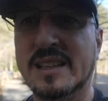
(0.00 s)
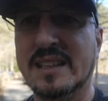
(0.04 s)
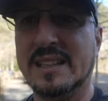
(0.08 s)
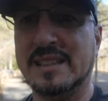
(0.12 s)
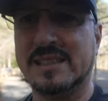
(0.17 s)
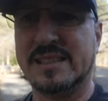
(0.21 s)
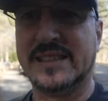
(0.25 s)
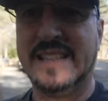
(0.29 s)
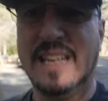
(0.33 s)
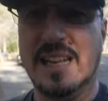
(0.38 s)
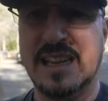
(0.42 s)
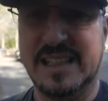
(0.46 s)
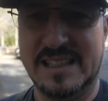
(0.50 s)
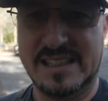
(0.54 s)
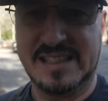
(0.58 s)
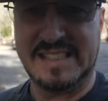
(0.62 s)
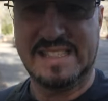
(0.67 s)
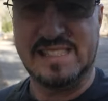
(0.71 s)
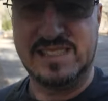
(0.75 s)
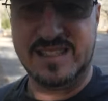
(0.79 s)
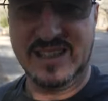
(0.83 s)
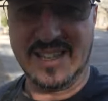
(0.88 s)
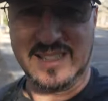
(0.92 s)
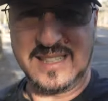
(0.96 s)
is getting
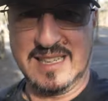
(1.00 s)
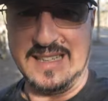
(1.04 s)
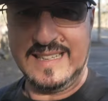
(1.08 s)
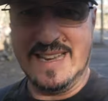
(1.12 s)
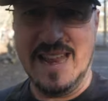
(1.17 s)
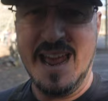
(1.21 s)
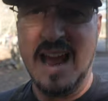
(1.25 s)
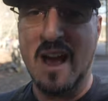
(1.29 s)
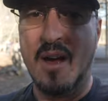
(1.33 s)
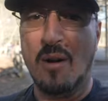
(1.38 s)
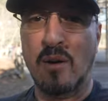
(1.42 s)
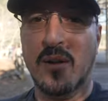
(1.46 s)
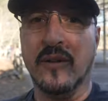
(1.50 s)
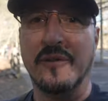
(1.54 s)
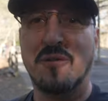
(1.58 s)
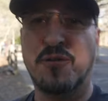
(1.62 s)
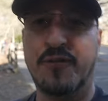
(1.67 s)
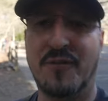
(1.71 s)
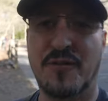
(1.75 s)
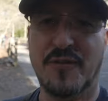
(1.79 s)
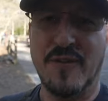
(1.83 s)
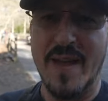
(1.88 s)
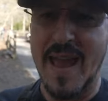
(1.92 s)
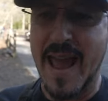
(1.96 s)
sucked down
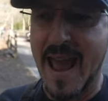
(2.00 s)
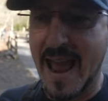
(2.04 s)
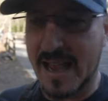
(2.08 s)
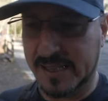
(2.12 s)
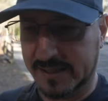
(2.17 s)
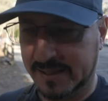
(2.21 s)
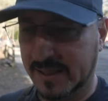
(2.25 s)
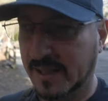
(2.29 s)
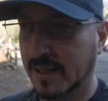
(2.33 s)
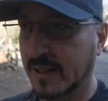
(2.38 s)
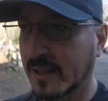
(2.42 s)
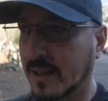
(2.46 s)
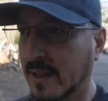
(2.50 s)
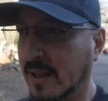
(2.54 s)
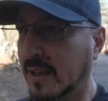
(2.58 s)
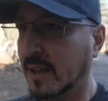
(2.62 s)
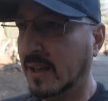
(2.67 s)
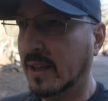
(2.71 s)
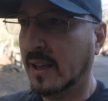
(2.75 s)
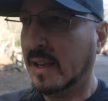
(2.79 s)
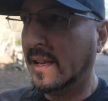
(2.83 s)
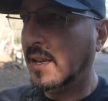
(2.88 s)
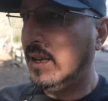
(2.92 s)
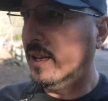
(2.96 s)
fast.
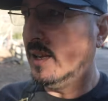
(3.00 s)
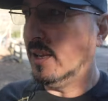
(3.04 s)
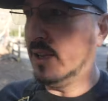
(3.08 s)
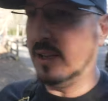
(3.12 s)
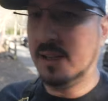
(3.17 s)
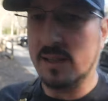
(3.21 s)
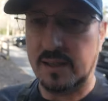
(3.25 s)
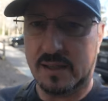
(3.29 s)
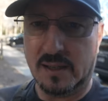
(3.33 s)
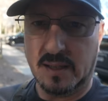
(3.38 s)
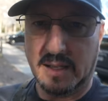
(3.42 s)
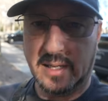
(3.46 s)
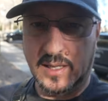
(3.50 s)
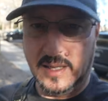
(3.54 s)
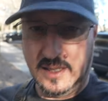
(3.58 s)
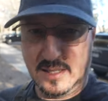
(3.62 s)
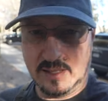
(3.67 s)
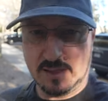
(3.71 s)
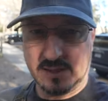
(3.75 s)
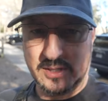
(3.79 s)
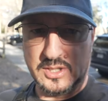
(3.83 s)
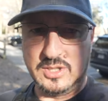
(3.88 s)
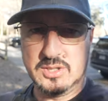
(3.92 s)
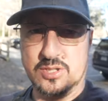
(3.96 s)
It it
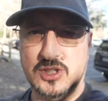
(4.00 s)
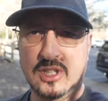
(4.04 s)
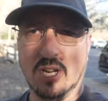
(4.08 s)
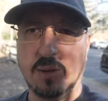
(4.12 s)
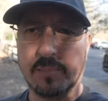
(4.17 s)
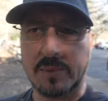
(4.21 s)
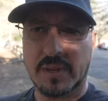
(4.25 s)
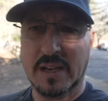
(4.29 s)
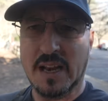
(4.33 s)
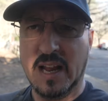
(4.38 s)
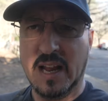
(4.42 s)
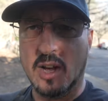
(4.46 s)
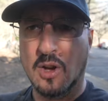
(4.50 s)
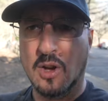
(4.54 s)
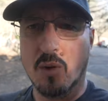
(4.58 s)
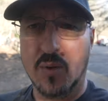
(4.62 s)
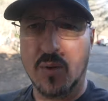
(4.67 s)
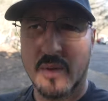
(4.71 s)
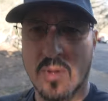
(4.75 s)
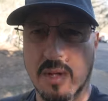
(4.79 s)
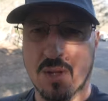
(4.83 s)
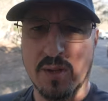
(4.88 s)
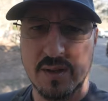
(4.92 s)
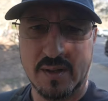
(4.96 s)
is jumped
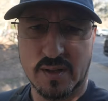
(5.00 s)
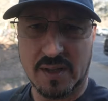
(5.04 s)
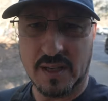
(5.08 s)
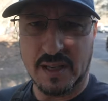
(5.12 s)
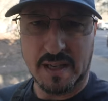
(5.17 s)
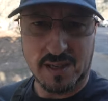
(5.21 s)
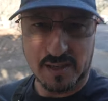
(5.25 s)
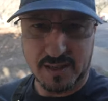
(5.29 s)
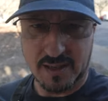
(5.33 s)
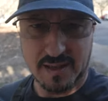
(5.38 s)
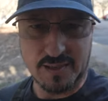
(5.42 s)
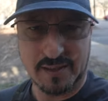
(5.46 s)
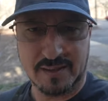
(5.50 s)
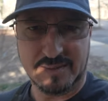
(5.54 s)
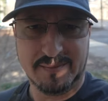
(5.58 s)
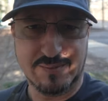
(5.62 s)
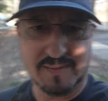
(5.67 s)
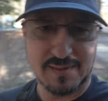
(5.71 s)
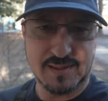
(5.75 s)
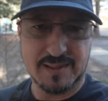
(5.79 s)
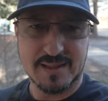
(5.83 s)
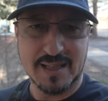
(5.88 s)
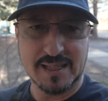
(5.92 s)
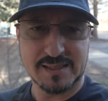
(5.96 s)
now and and
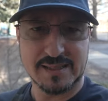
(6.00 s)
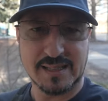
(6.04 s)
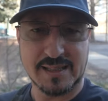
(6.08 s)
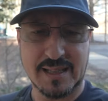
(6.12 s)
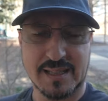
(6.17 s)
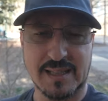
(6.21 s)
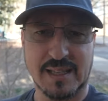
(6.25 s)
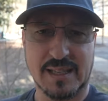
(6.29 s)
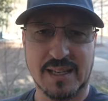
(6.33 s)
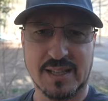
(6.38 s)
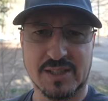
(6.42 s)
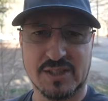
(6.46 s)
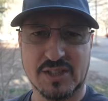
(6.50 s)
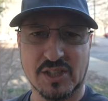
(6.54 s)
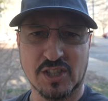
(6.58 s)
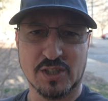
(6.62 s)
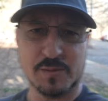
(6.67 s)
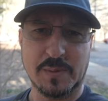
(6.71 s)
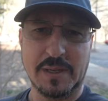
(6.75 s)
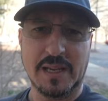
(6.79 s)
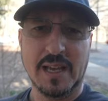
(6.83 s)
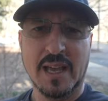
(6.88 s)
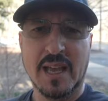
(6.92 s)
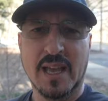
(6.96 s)
that's the thing that concerns
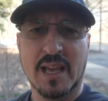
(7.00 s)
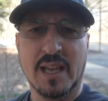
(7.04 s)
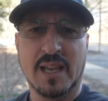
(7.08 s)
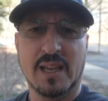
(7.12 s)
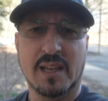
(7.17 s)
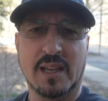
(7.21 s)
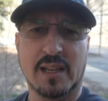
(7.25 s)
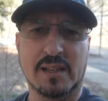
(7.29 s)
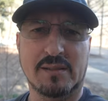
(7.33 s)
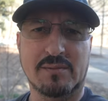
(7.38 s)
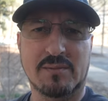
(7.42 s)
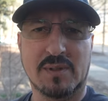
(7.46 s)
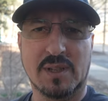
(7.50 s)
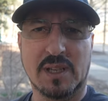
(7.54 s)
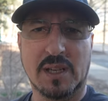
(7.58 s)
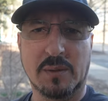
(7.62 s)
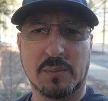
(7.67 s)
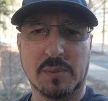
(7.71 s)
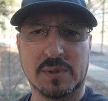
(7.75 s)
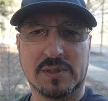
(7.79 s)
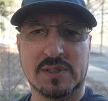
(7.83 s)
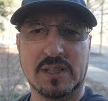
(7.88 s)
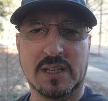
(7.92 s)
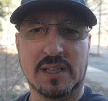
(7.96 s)
me. It it
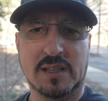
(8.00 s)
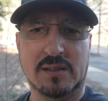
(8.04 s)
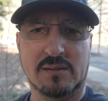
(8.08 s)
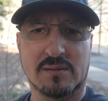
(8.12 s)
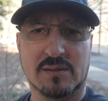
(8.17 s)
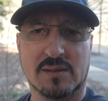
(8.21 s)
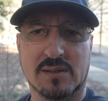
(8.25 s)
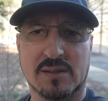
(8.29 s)
was at